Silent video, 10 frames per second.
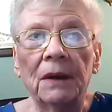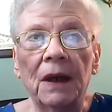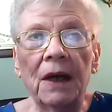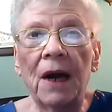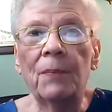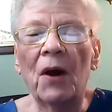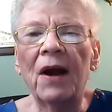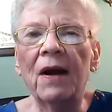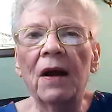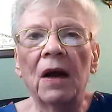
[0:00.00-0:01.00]
And I
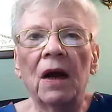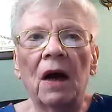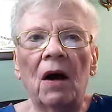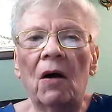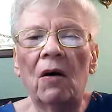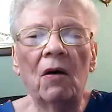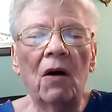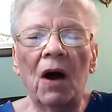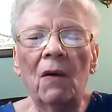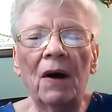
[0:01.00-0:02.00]
pray, oh,
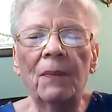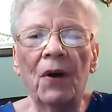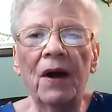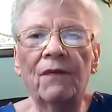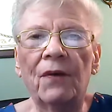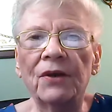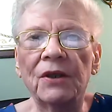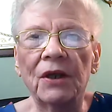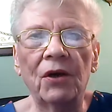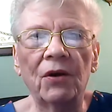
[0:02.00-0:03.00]
how I pray for
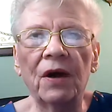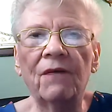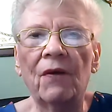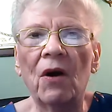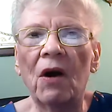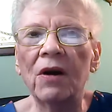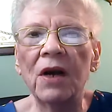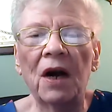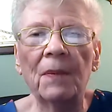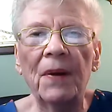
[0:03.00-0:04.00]
security for our
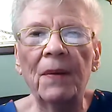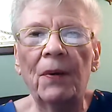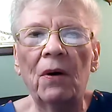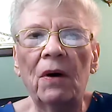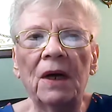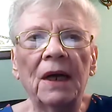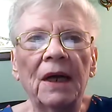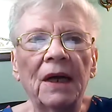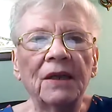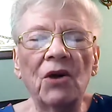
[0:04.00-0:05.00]
young people,
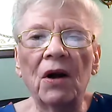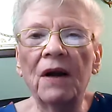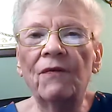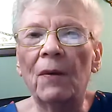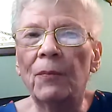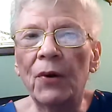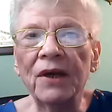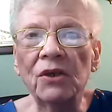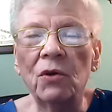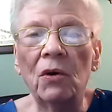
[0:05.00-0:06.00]
starting from
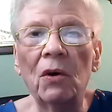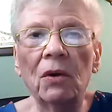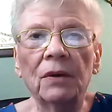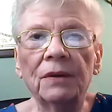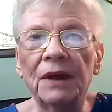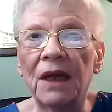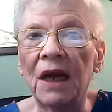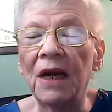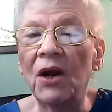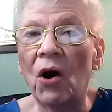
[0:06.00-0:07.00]
preschool to
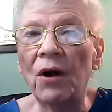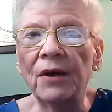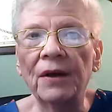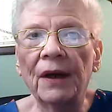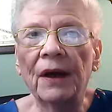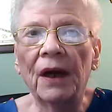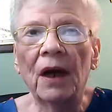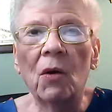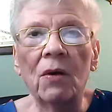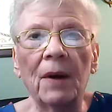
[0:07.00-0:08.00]
kindergarten,
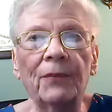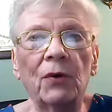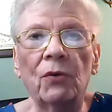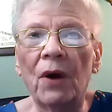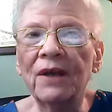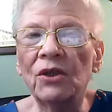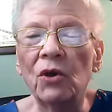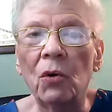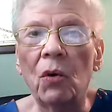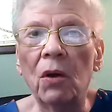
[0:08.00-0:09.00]
going up through grade
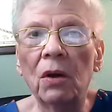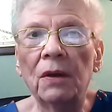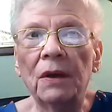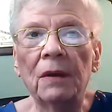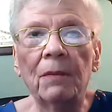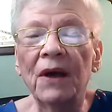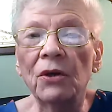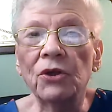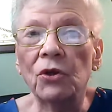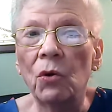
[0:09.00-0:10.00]
school,
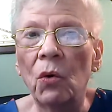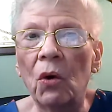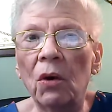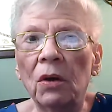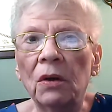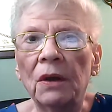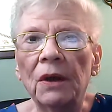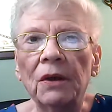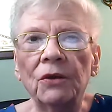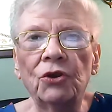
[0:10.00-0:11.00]
middle school,
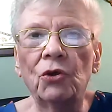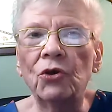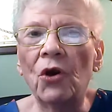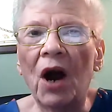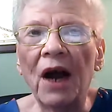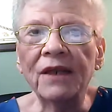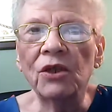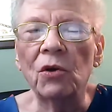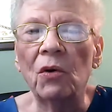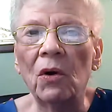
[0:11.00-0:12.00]
junior high
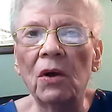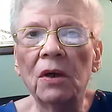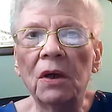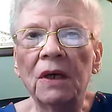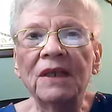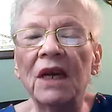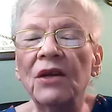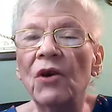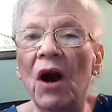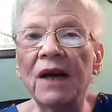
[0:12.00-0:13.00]
school,
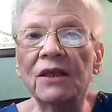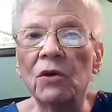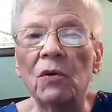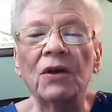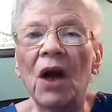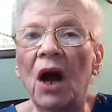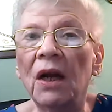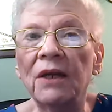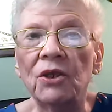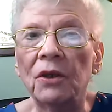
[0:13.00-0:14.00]
senior high school, and
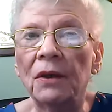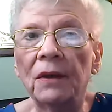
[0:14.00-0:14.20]
college.